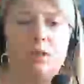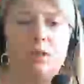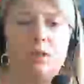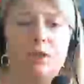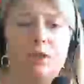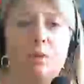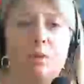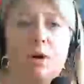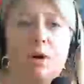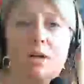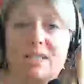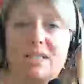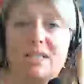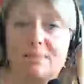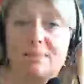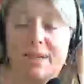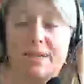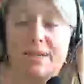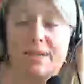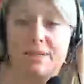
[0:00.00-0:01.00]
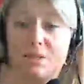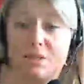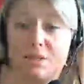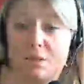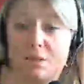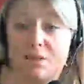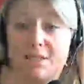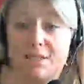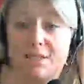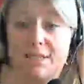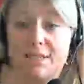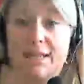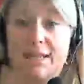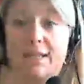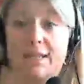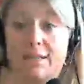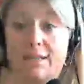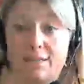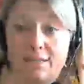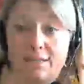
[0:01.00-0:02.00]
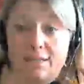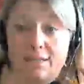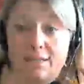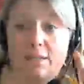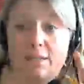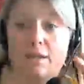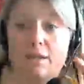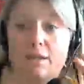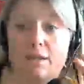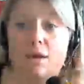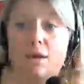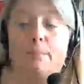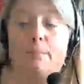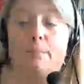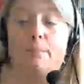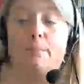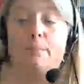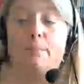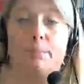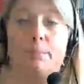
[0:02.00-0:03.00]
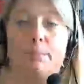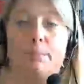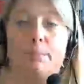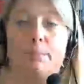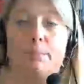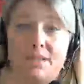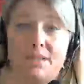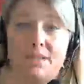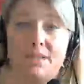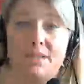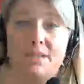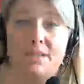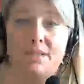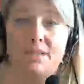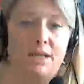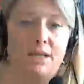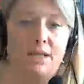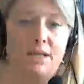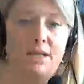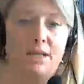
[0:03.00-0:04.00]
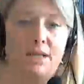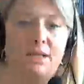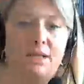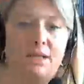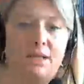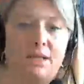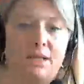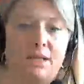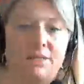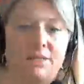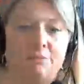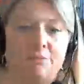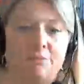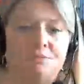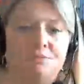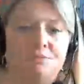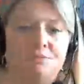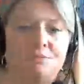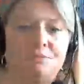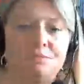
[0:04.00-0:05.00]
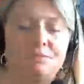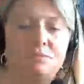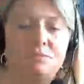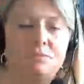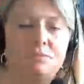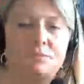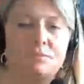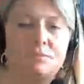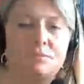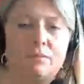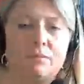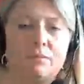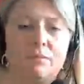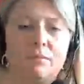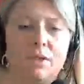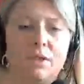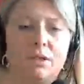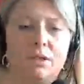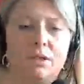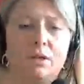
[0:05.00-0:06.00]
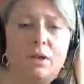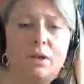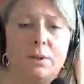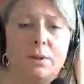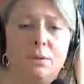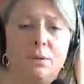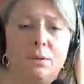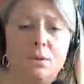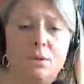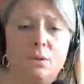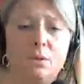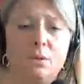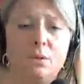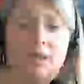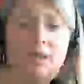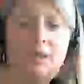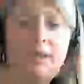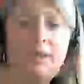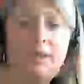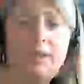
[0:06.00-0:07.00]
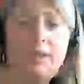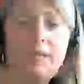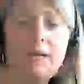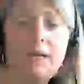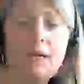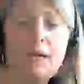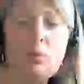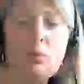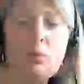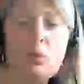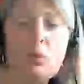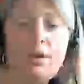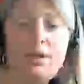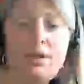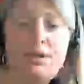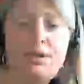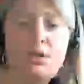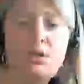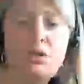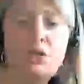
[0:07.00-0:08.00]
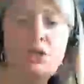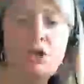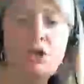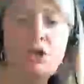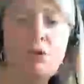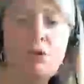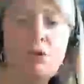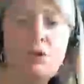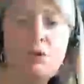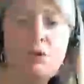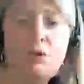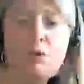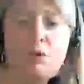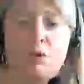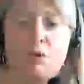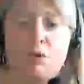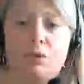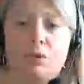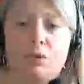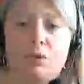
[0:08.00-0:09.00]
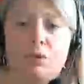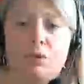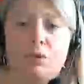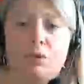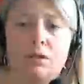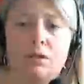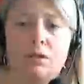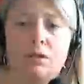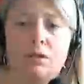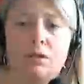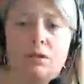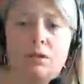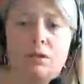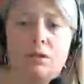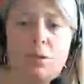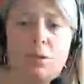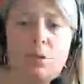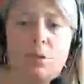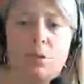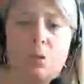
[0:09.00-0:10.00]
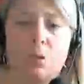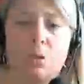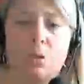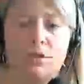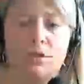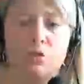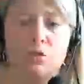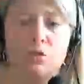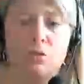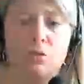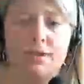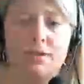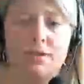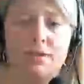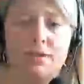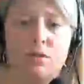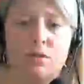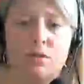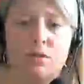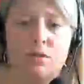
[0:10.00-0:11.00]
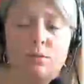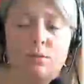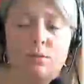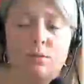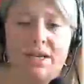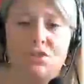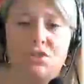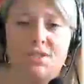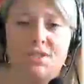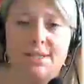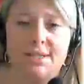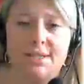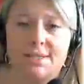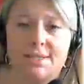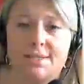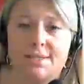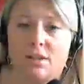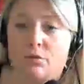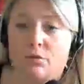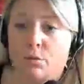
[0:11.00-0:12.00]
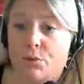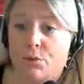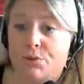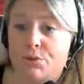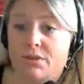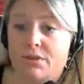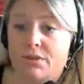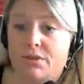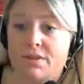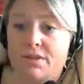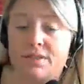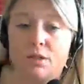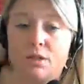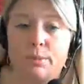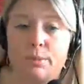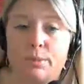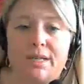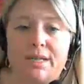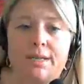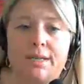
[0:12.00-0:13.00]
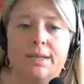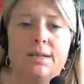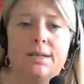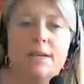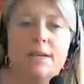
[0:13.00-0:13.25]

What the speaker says: You are expected to attend by participating in the class. All right, real quickly, wanted to show you the course schedule. It starts on page 6 of most of the syllabi,